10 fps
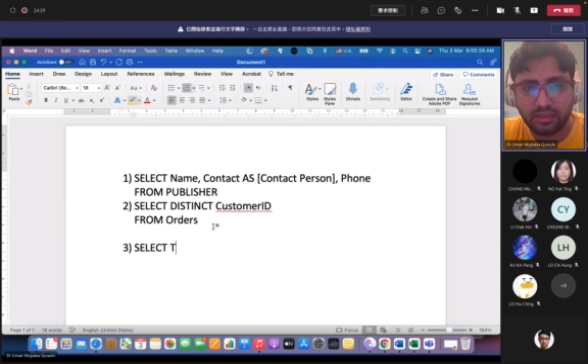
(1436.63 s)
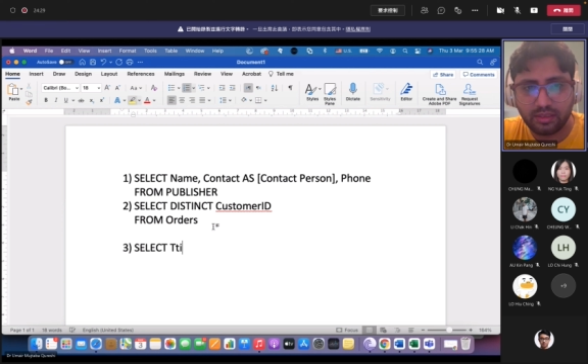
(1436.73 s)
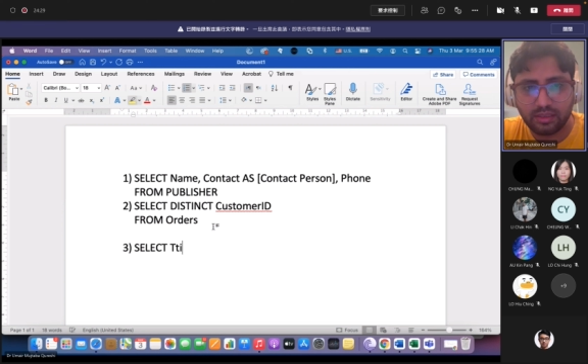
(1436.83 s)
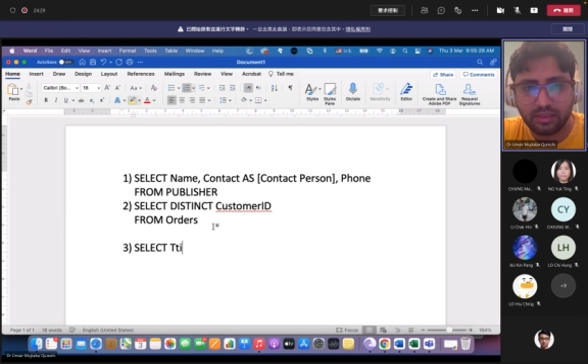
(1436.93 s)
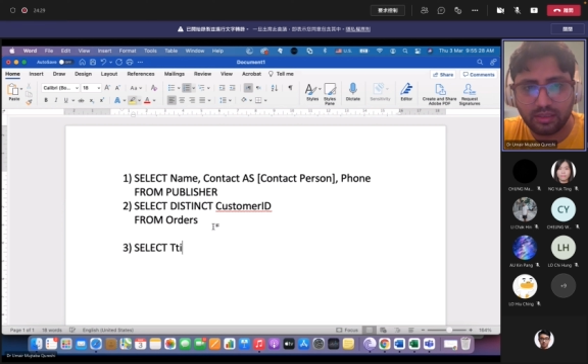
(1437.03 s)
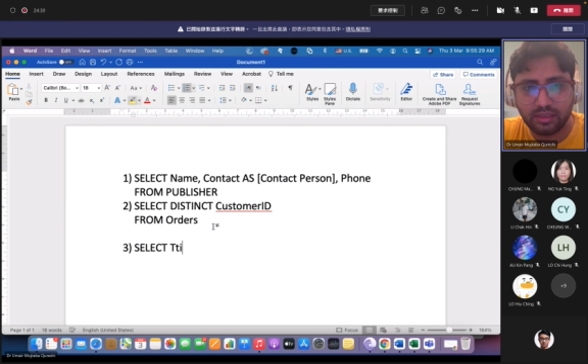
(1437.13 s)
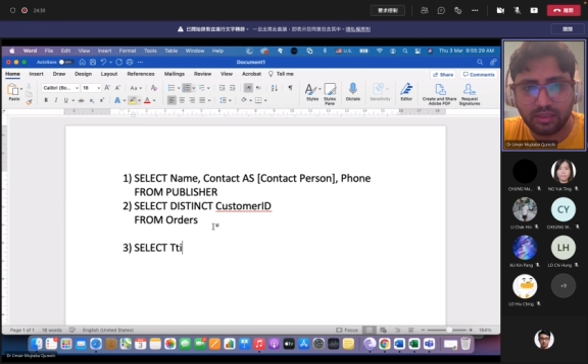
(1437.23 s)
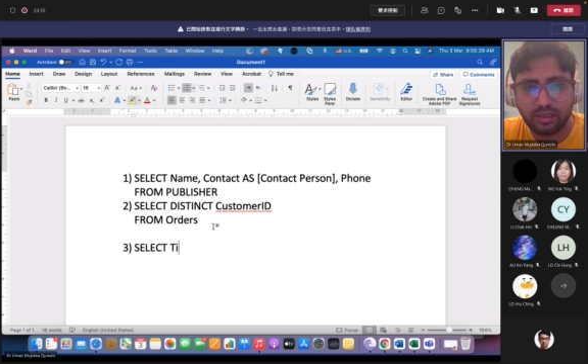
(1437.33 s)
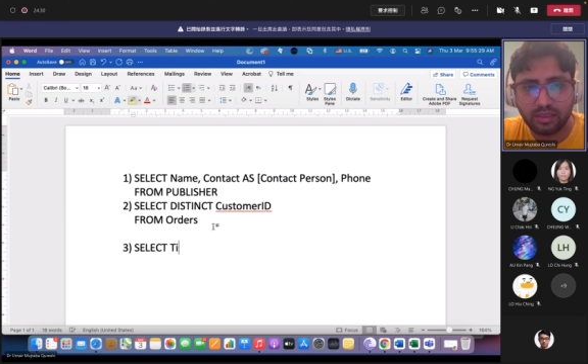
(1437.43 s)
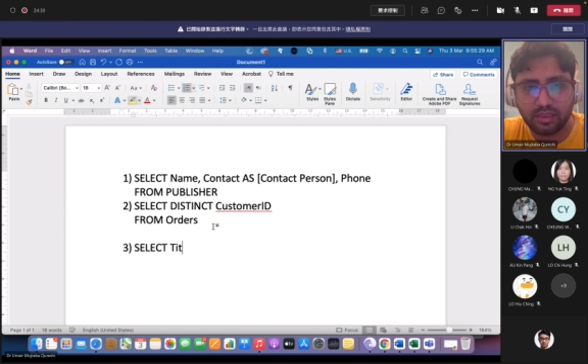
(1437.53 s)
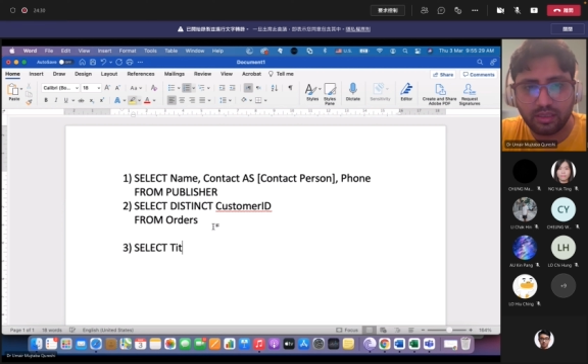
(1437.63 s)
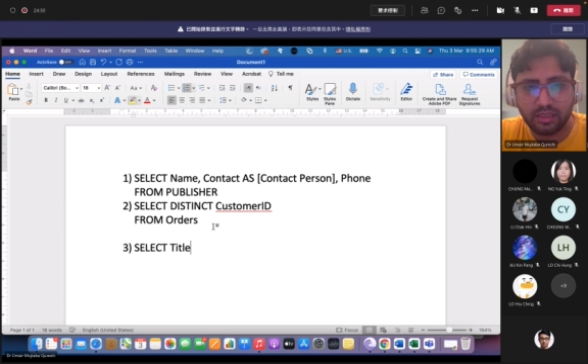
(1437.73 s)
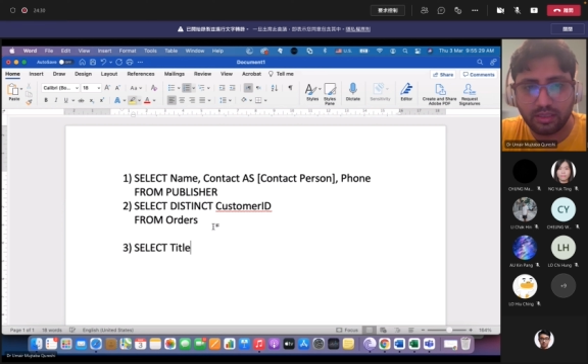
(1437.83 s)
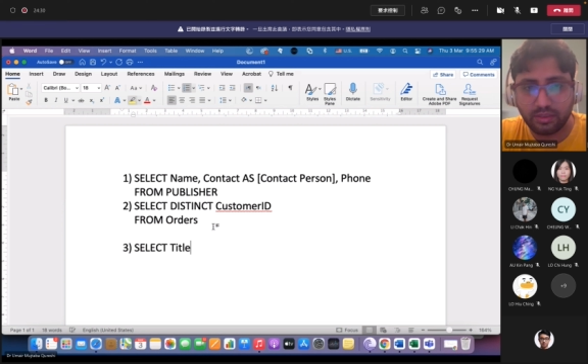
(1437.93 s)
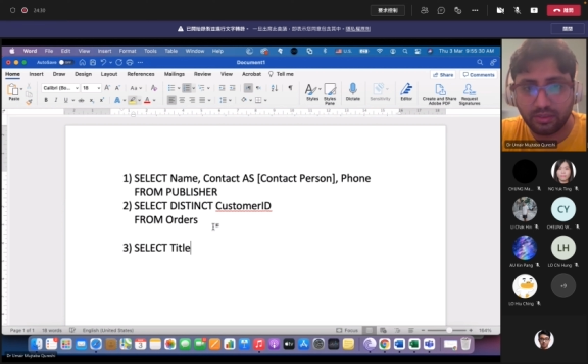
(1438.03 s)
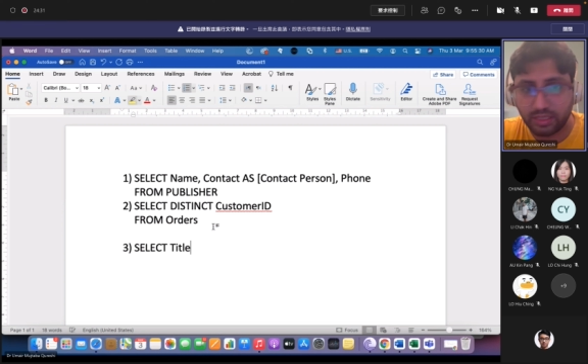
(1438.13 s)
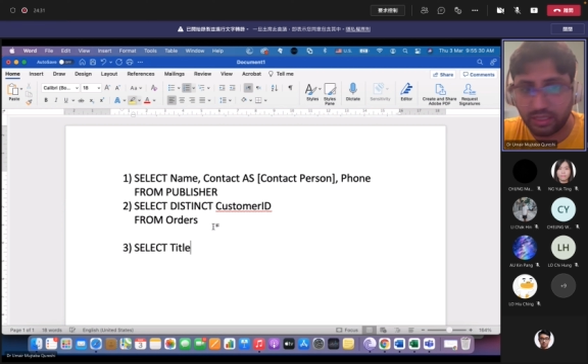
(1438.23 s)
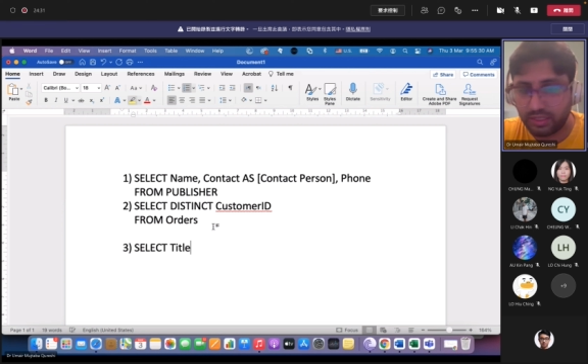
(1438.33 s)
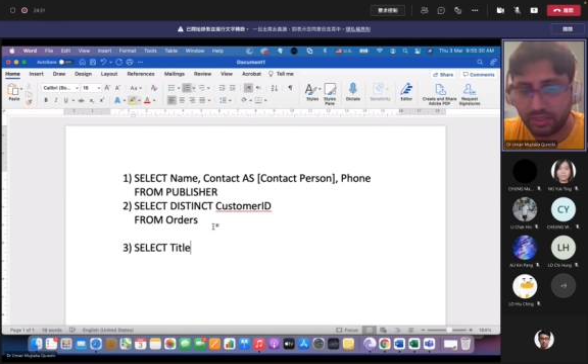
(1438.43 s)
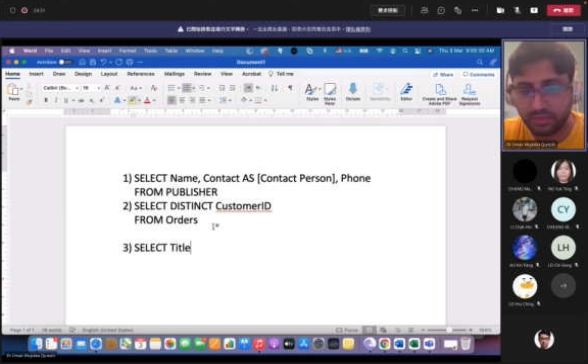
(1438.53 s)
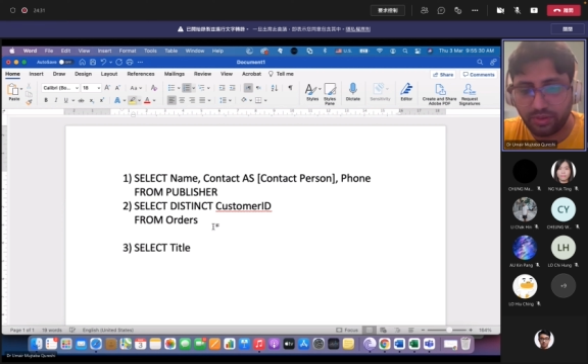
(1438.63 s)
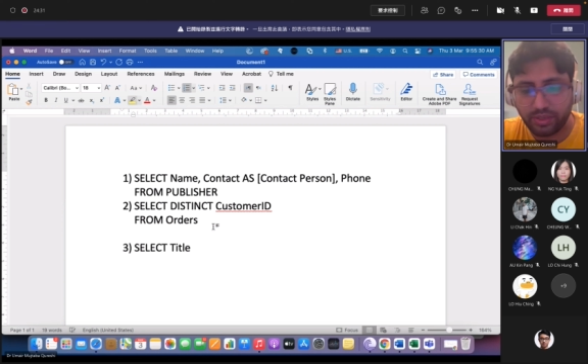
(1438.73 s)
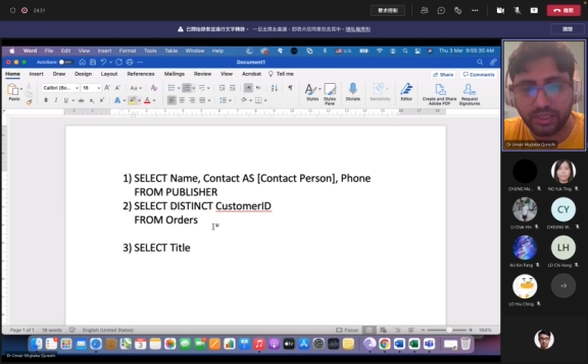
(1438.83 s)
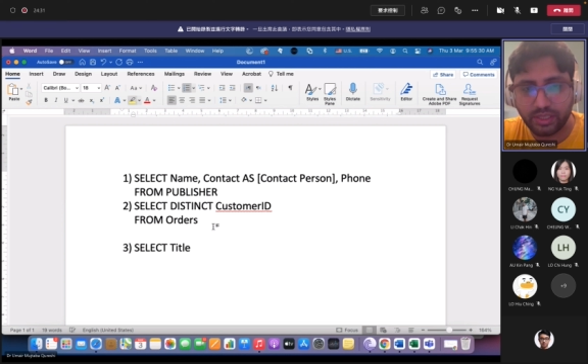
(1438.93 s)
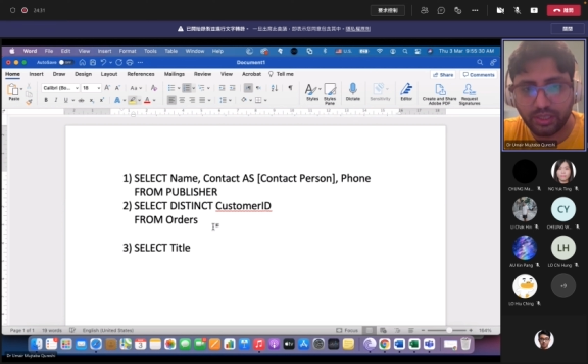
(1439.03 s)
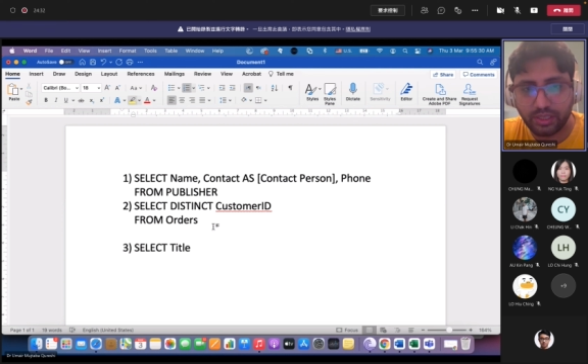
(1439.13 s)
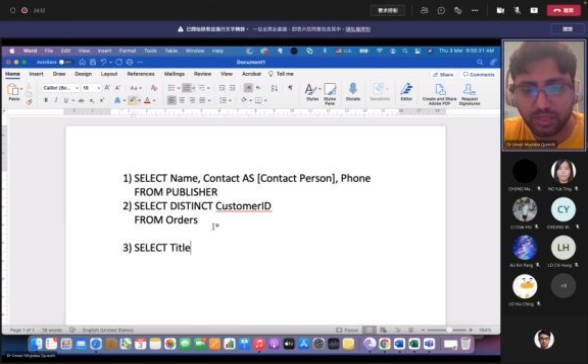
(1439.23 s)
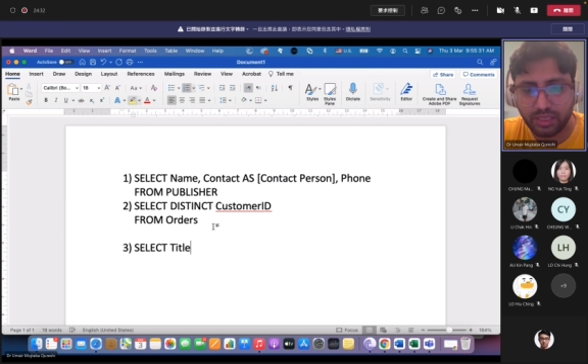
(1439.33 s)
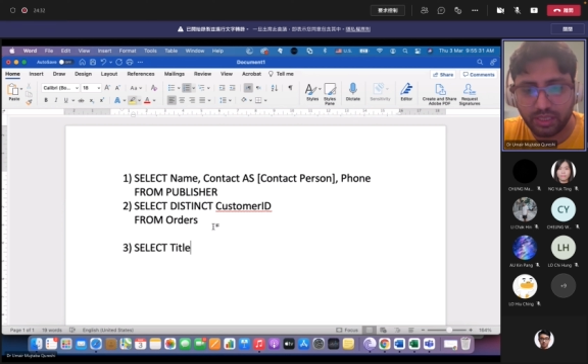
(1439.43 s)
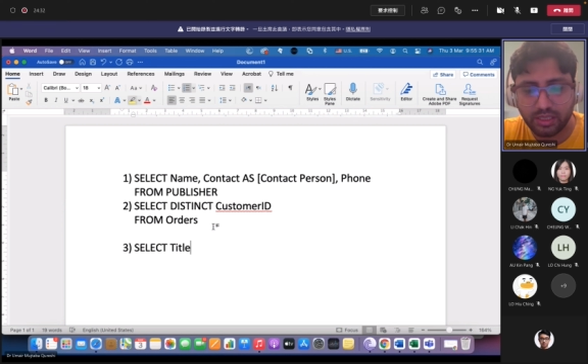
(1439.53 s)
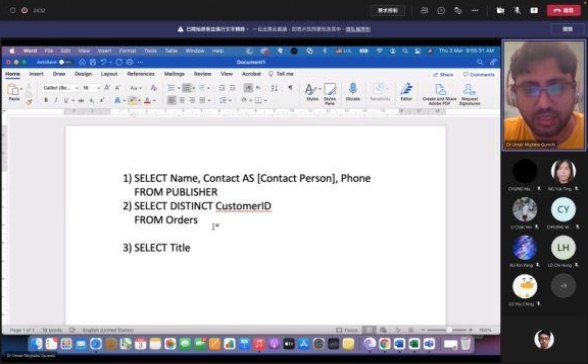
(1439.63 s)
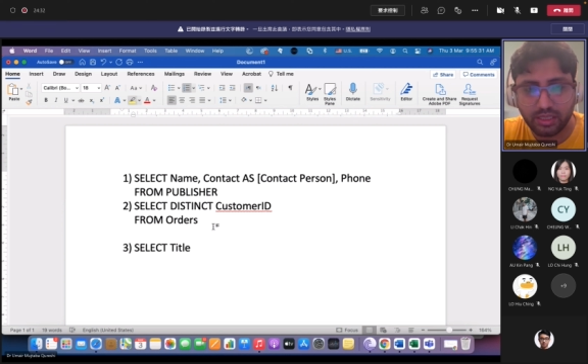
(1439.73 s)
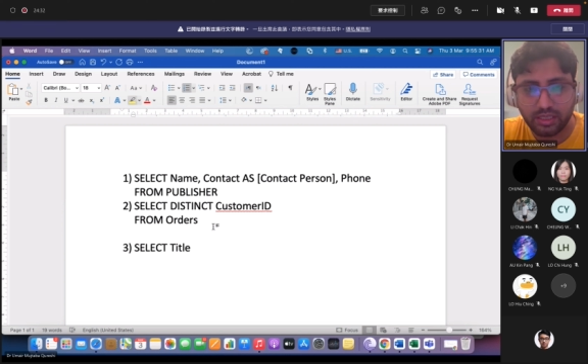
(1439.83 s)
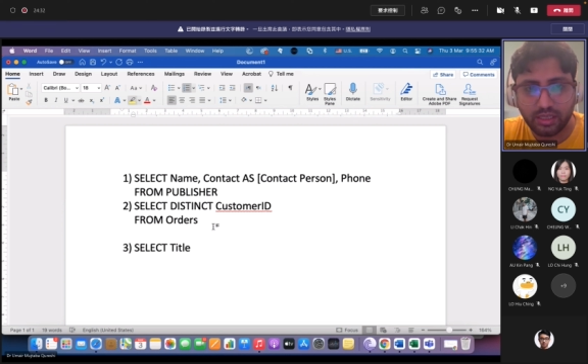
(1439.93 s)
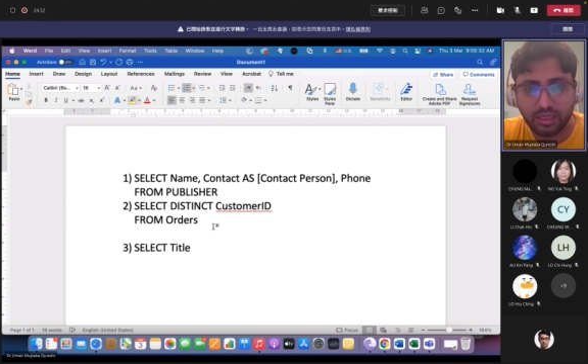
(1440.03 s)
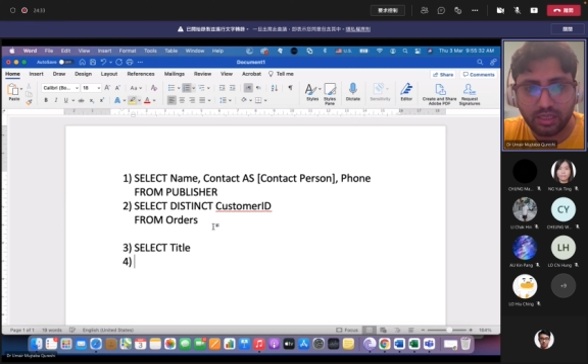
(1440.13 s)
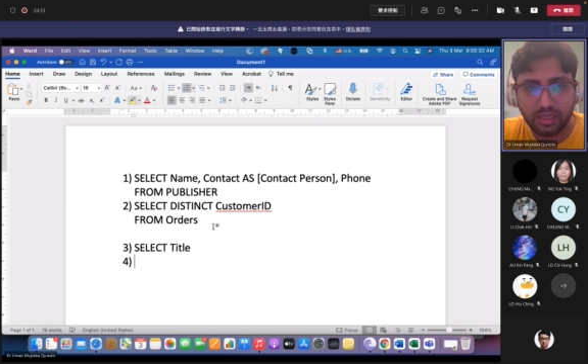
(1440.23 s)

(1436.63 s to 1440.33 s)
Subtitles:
title. This is very straightforward.